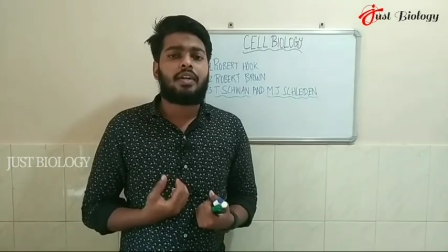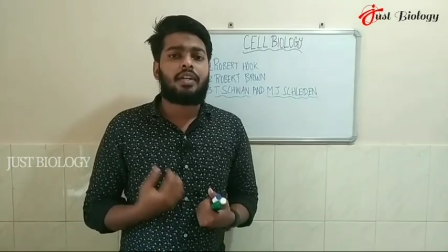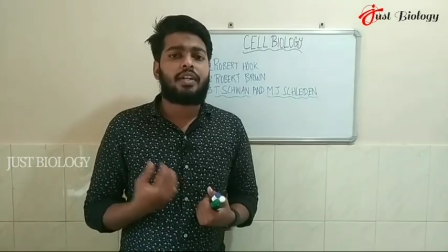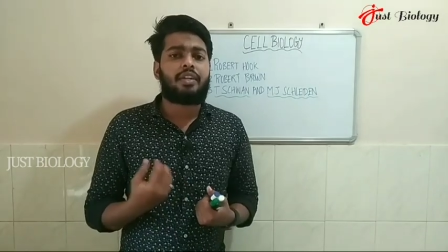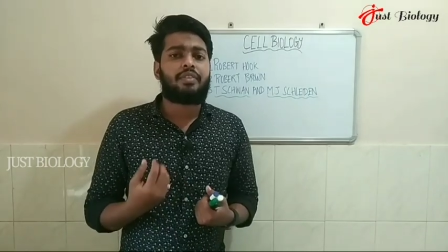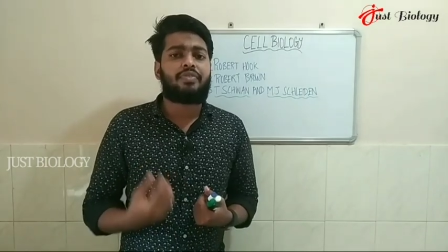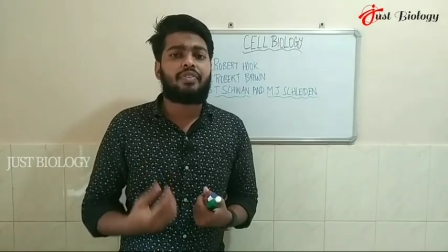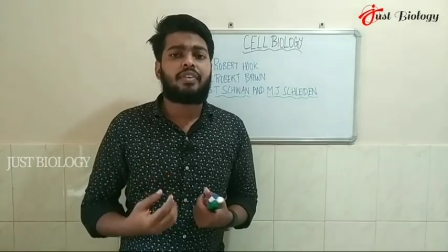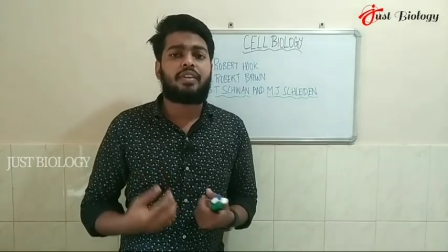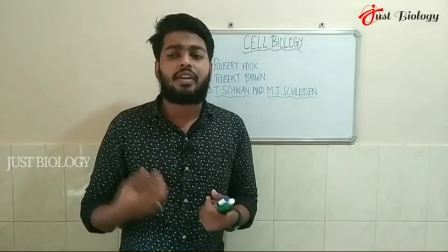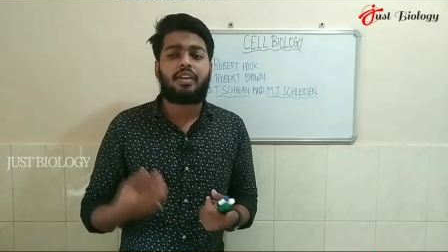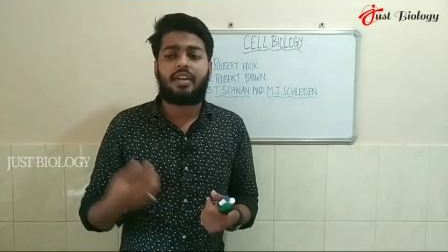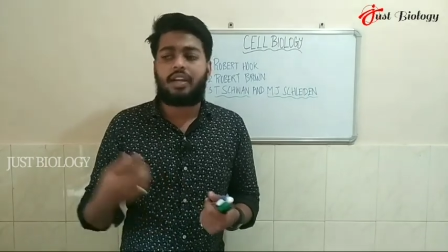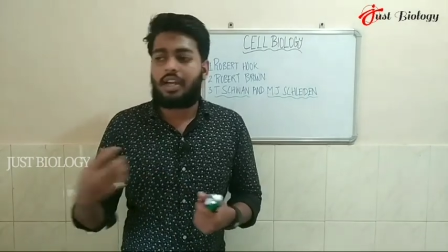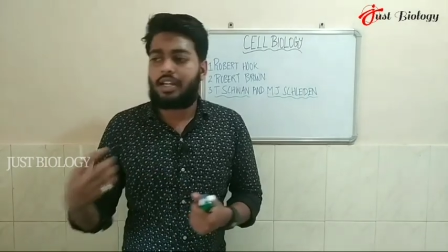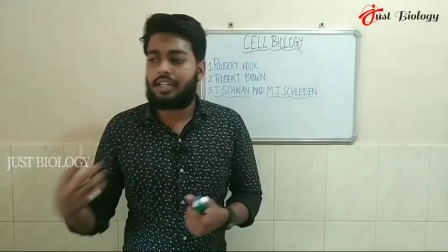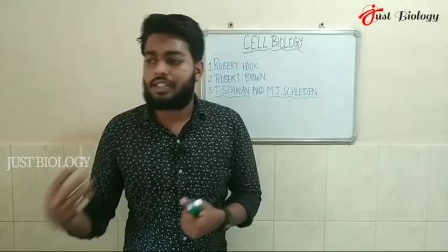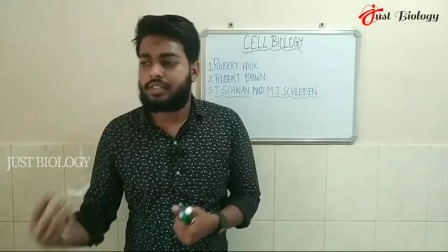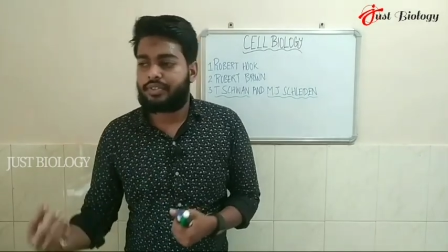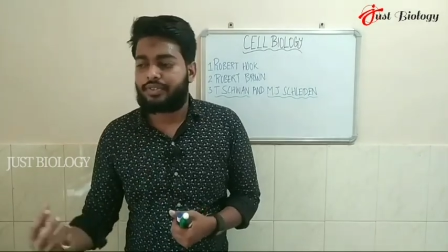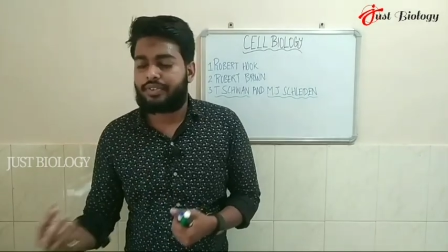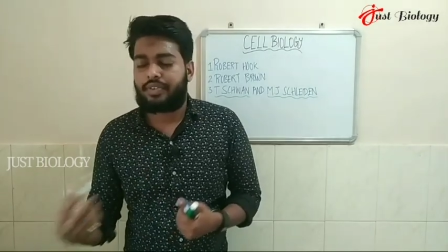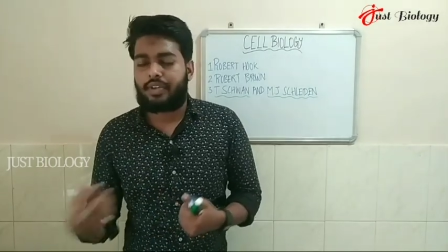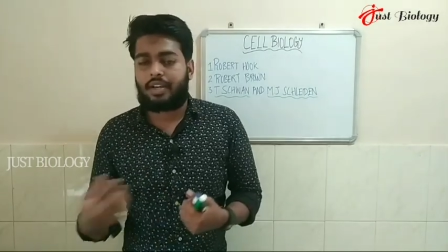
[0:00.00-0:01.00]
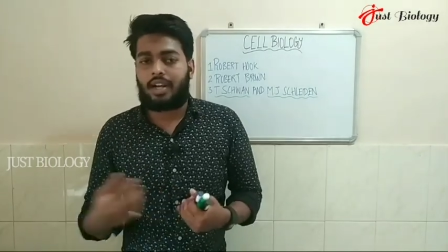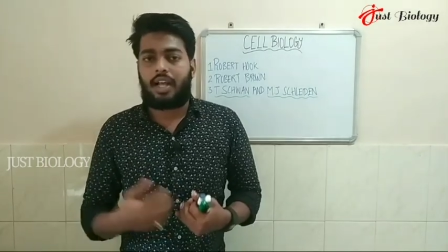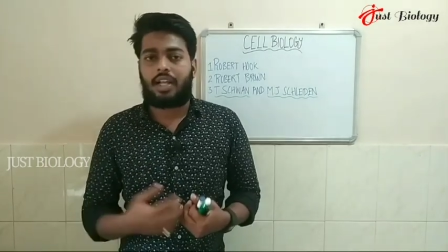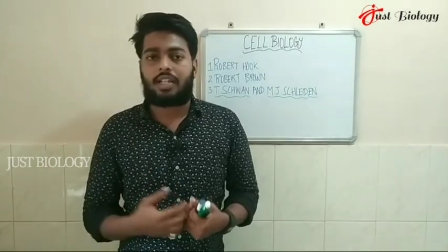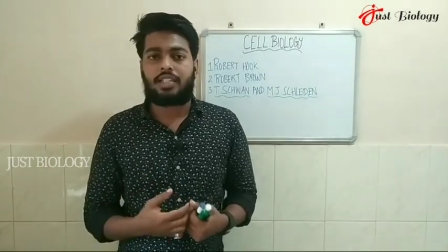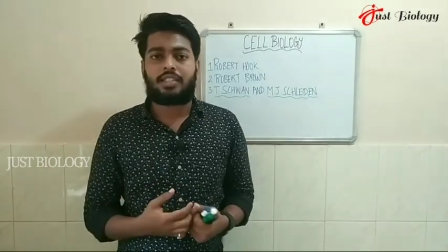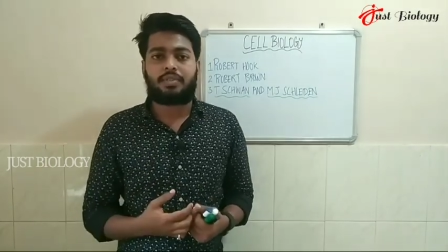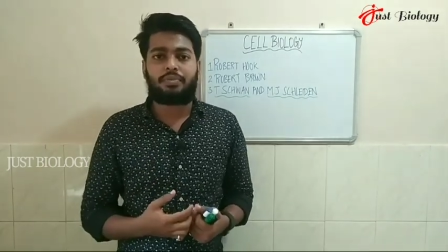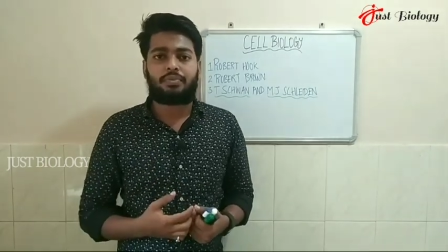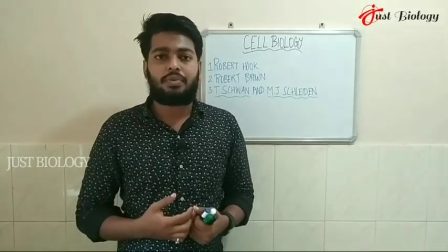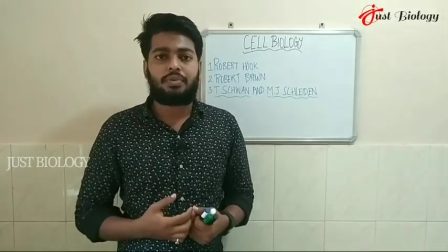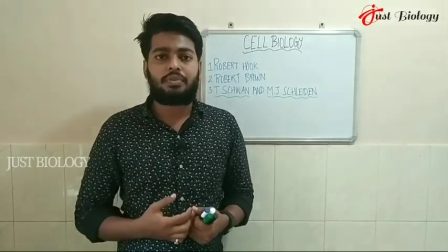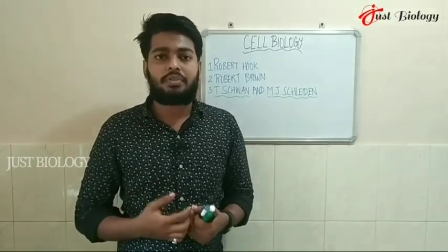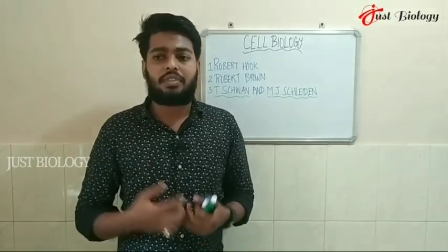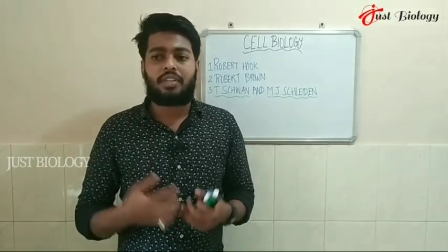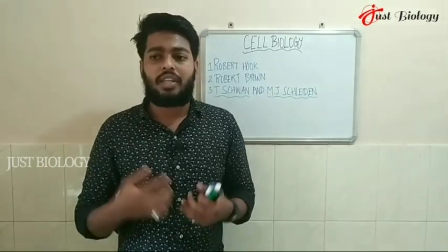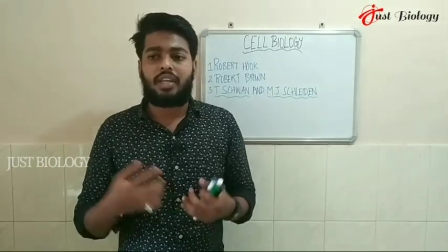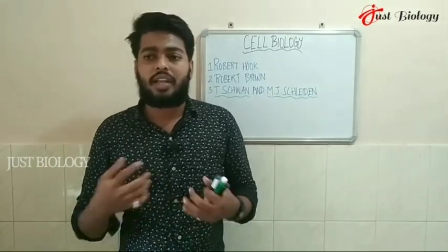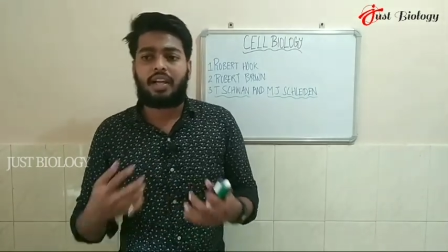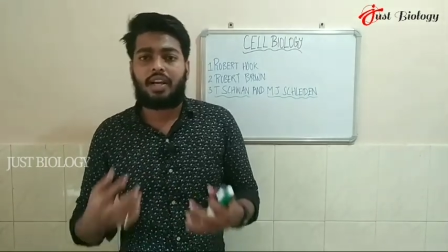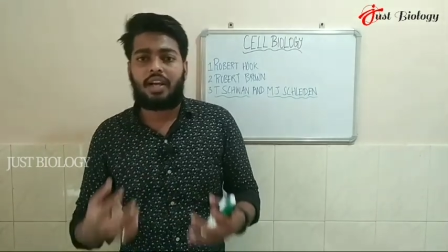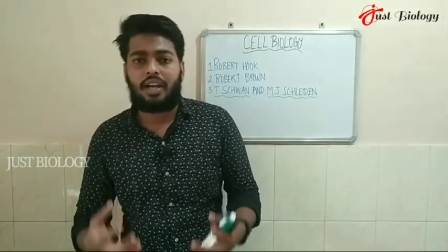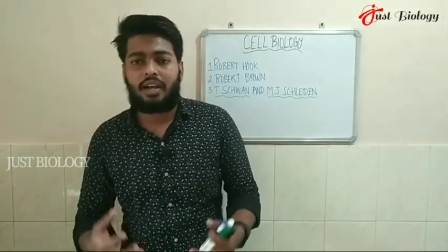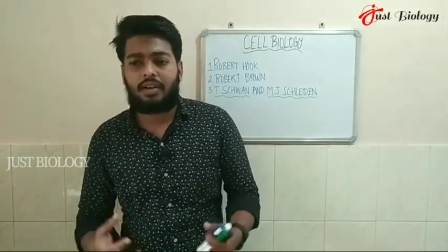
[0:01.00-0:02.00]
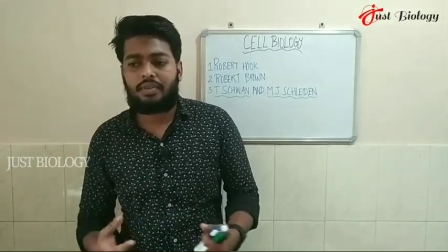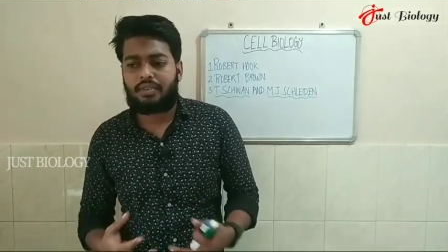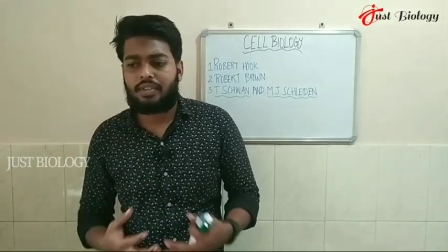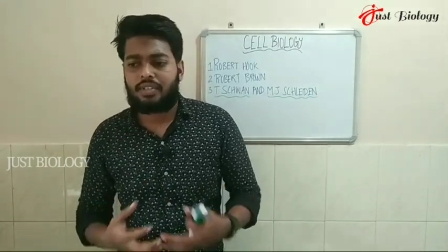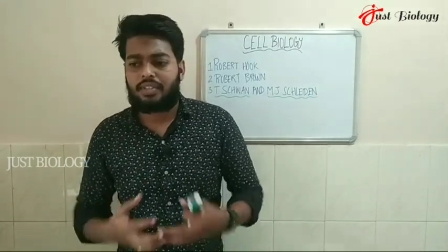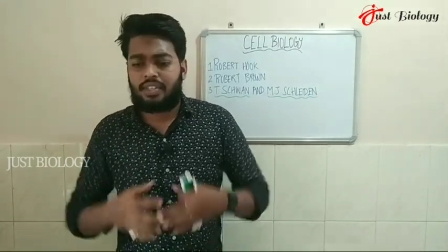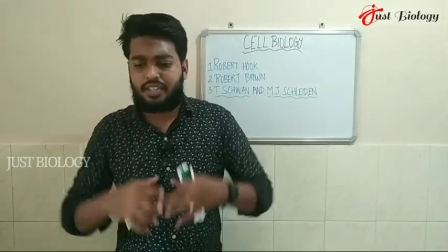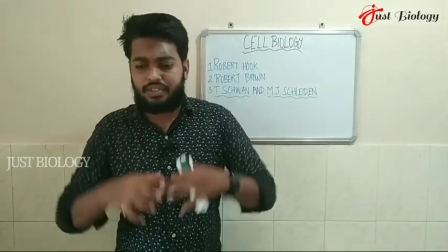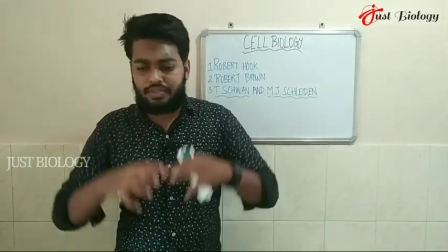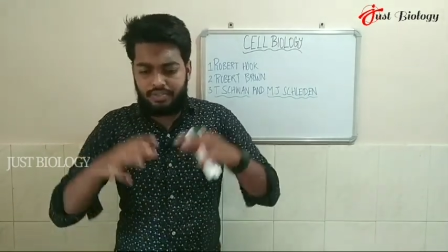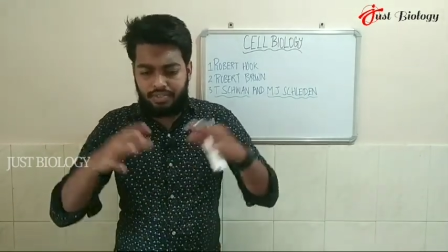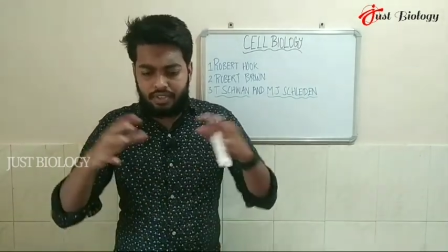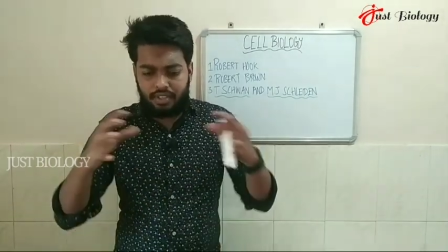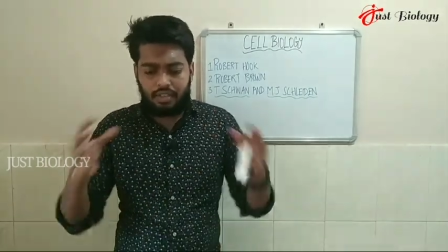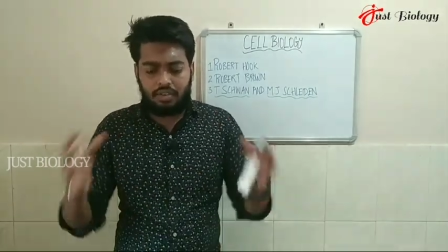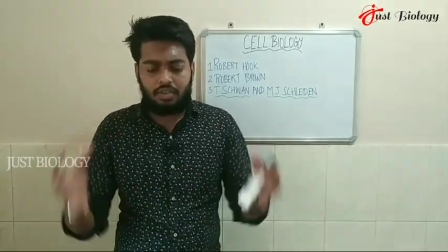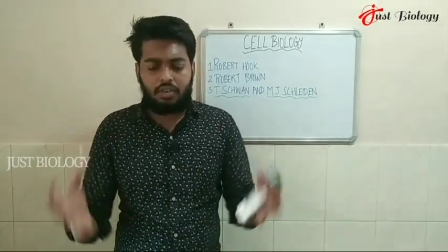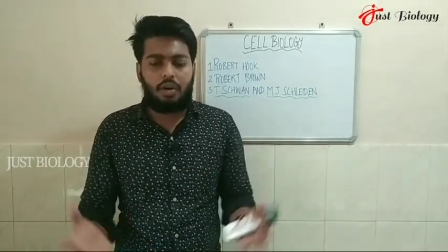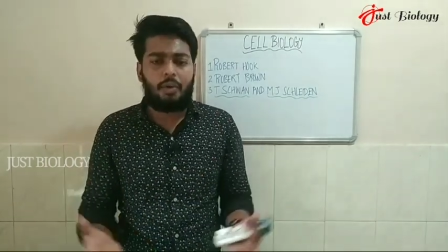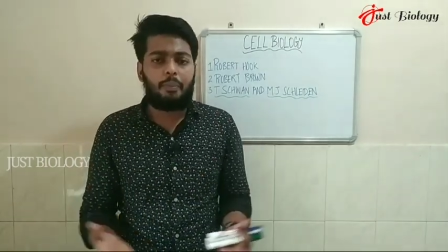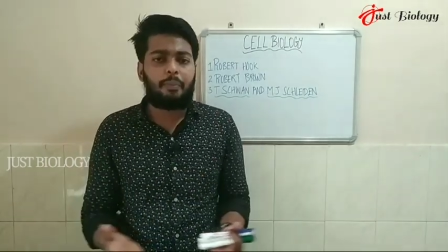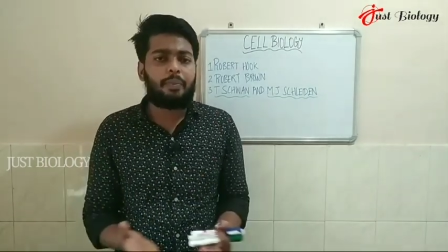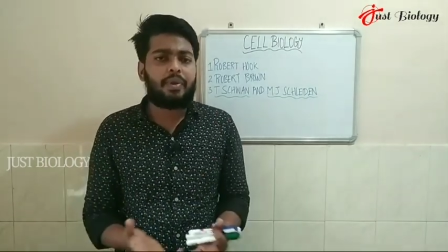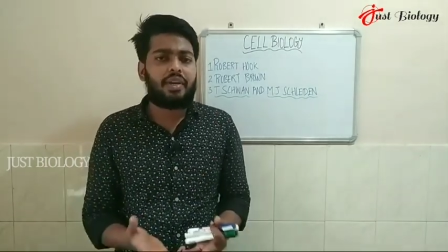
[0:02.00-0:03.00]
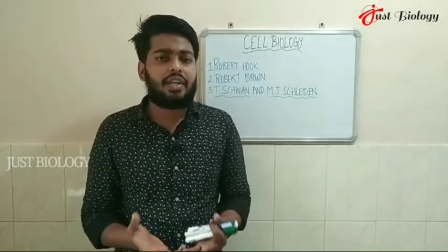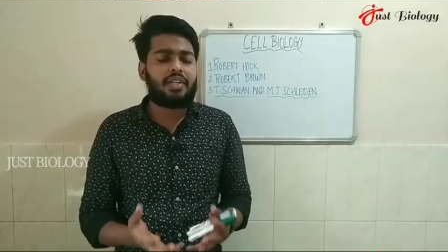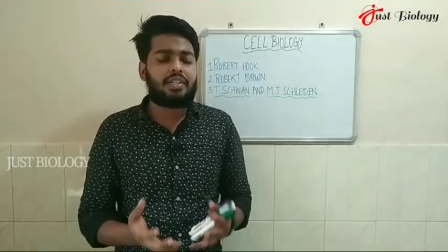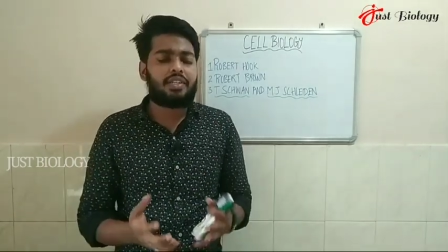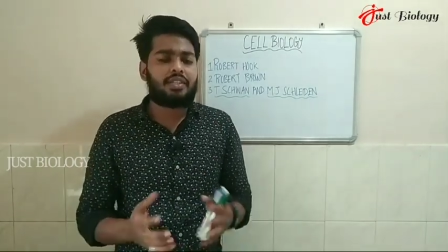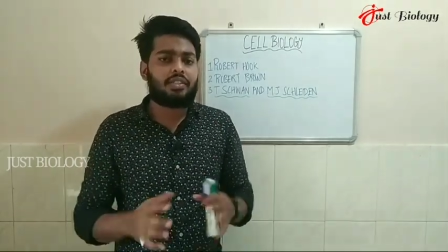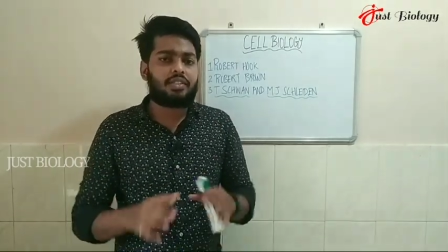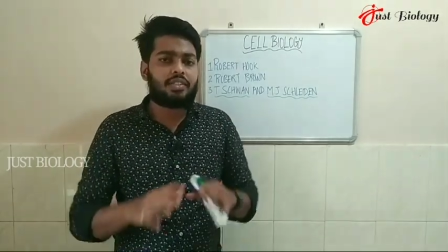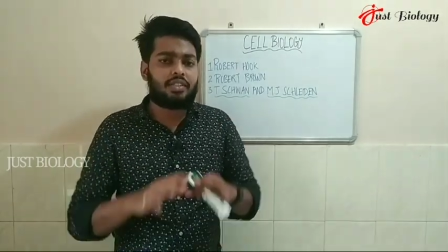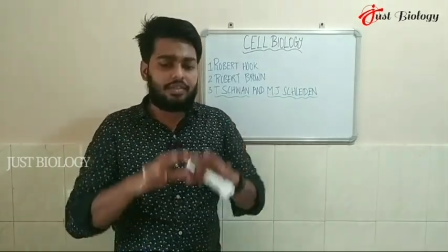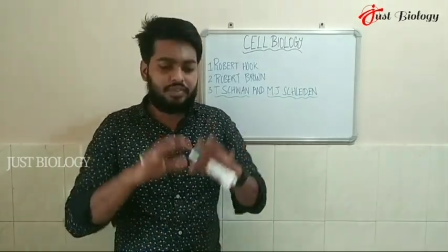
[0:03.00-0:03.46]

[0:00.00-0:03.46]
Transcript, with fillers: different kinds of transport, they have a different combination,